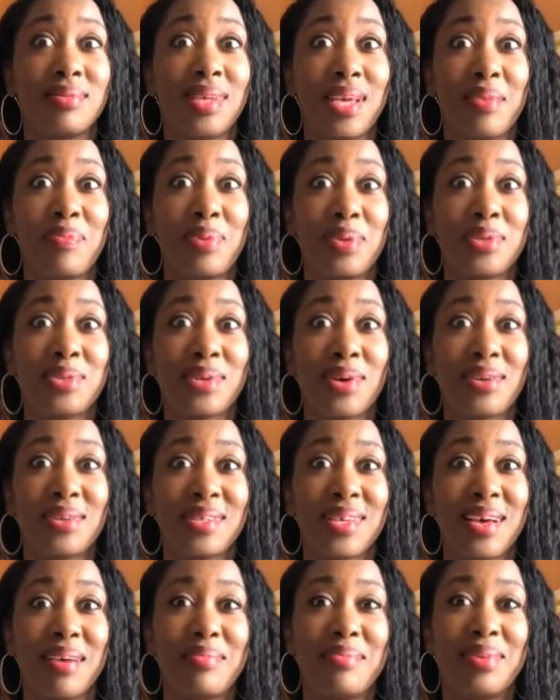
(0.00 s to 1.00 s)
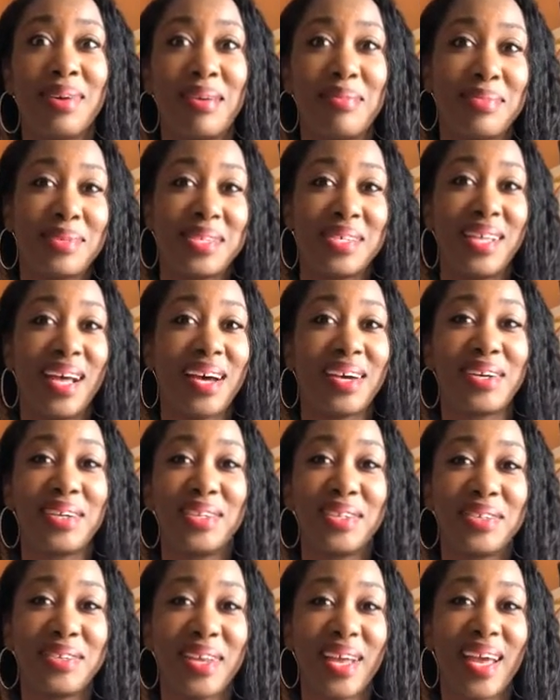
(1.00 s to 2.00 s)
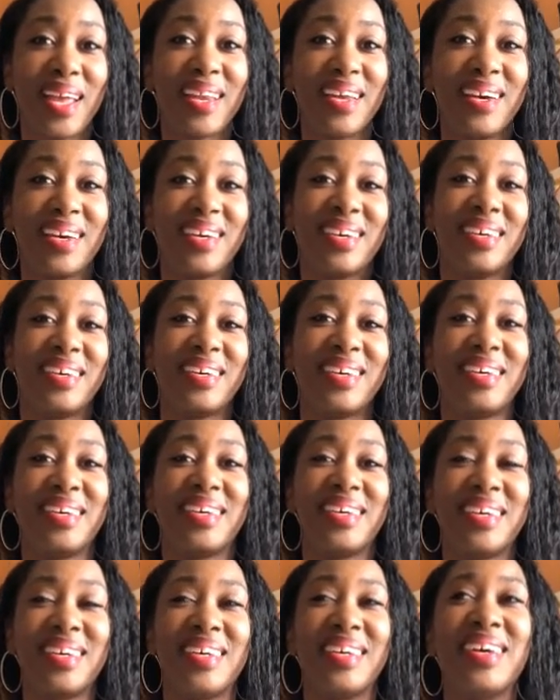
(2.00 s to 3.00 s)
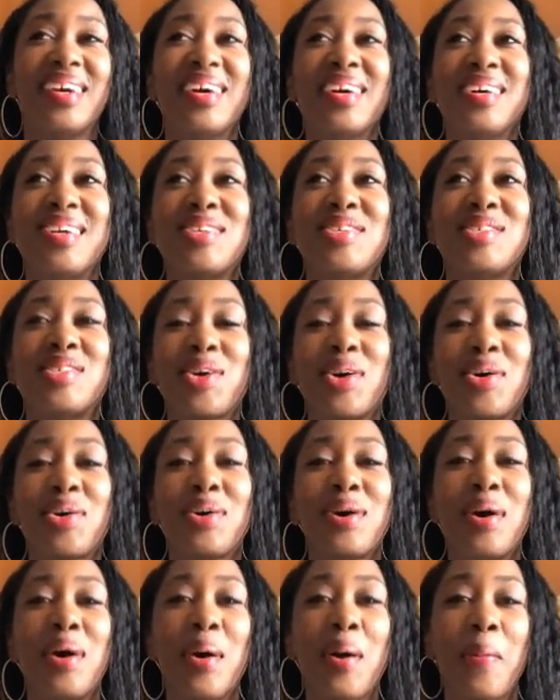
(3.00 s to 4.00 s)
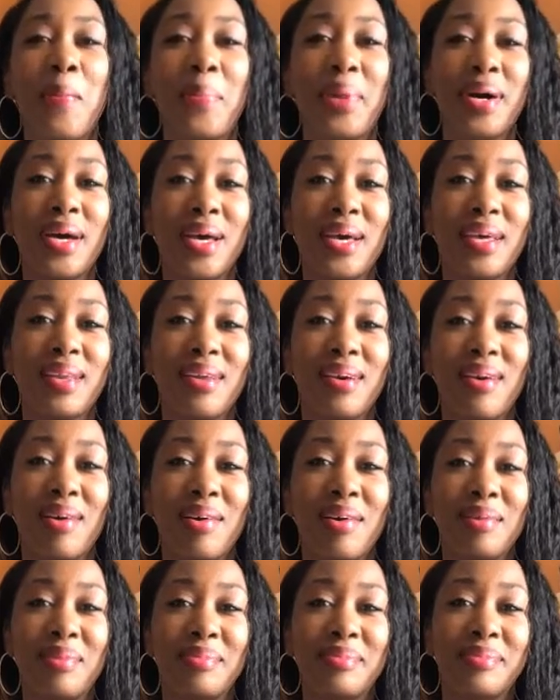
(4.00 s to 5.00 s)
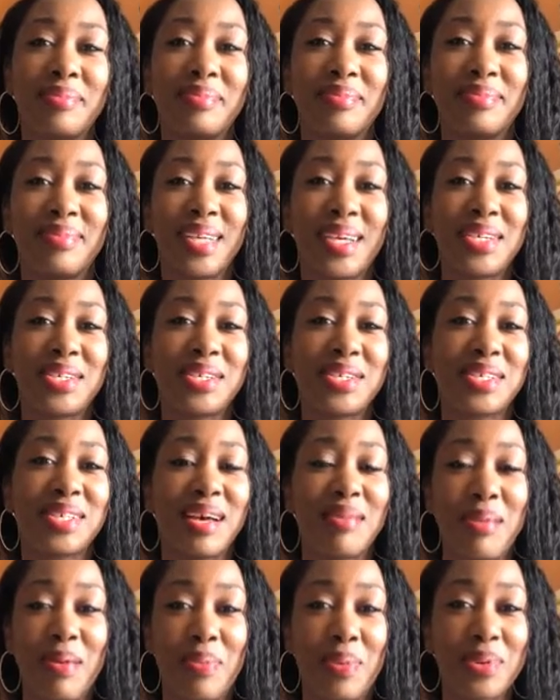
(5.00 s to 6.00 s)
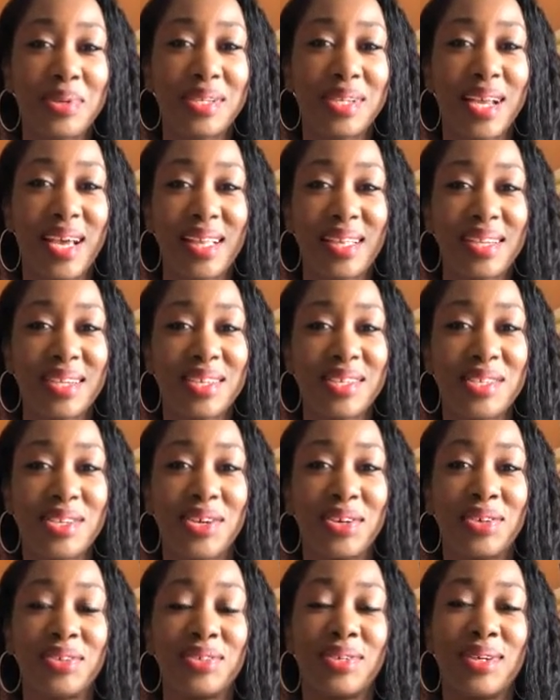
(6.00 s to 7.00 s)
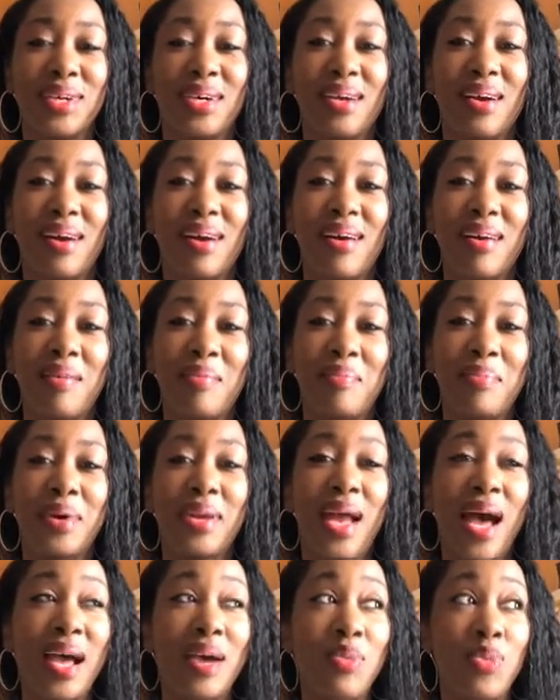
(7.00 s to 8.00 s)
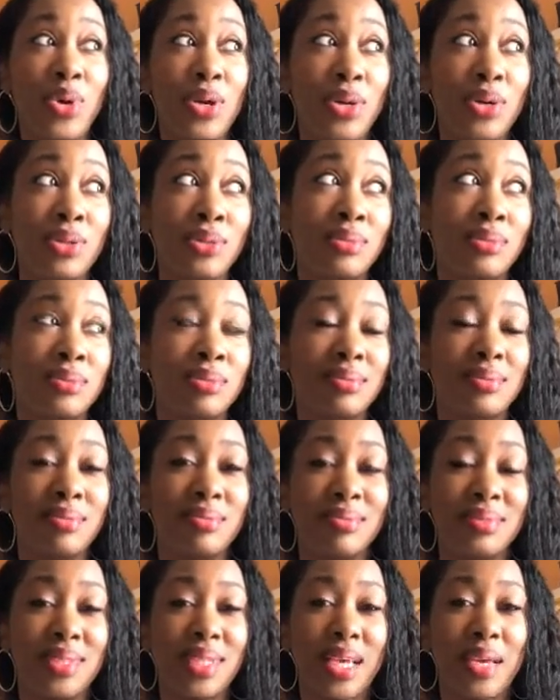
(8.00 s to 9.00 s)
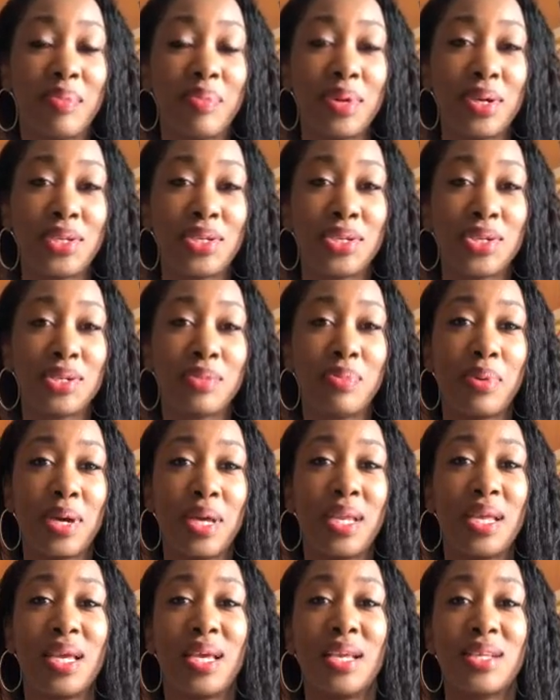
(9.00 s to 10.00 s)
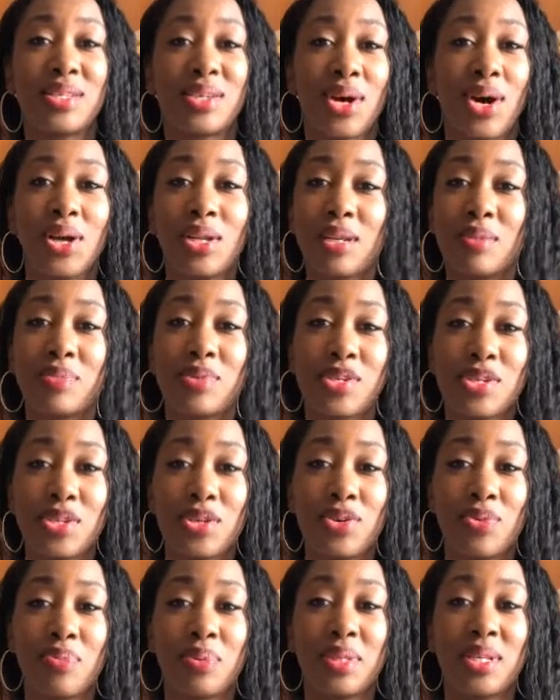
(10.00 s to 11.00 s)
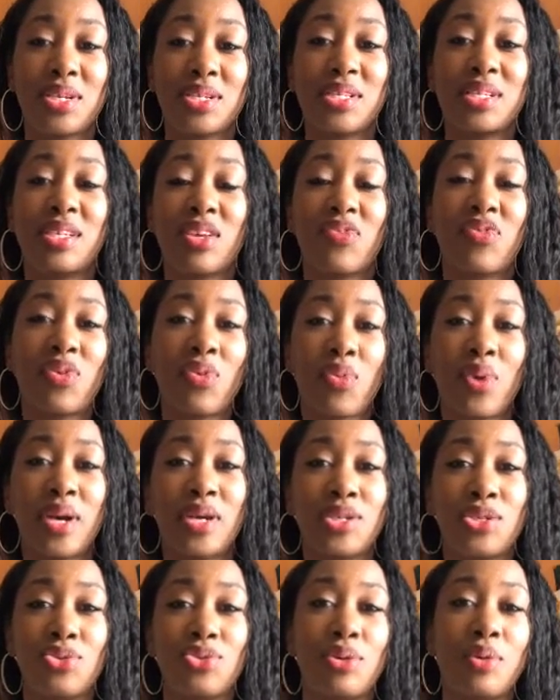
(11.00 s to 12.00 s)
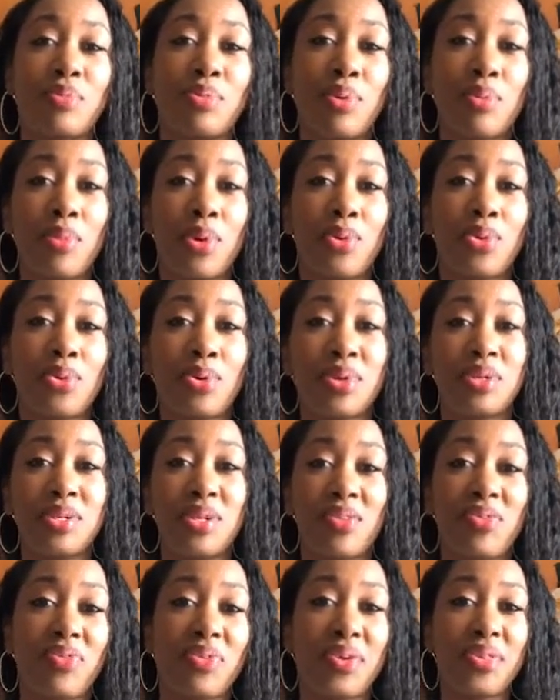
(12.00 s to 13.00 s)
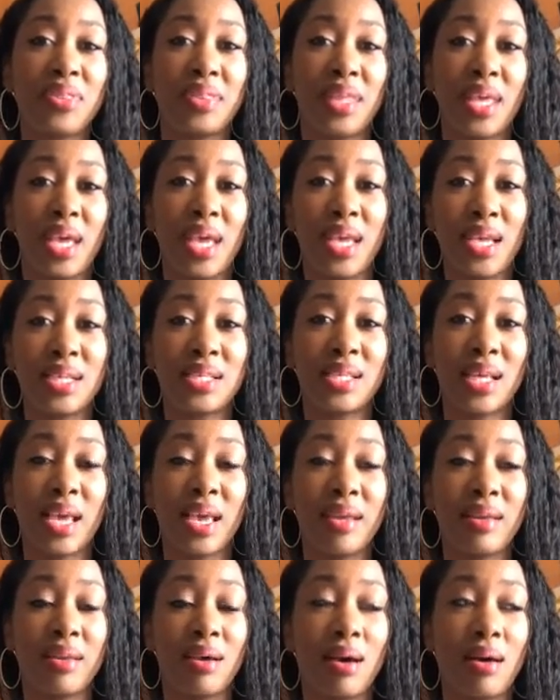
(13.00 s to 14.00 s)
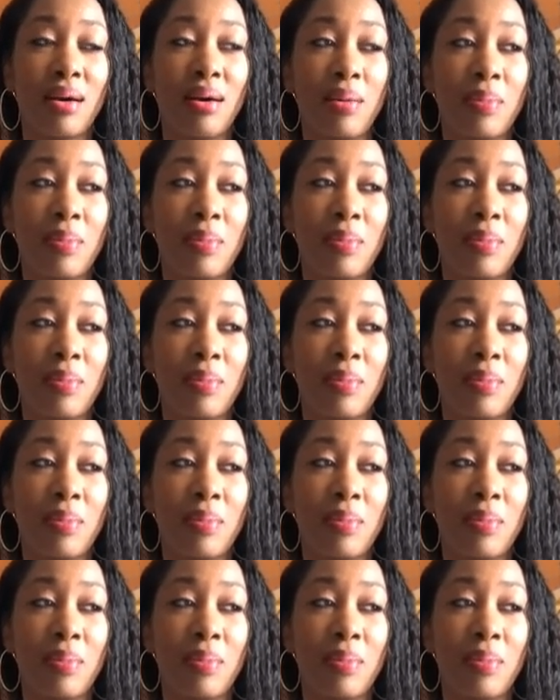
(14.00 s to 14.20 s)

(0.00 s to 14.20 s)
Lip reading: take pictures all the time. I'm just not going to do that. So, but that's just not my personality. So, but I will take pictures, but it's all up to you. But there's different ways you can promote on different things and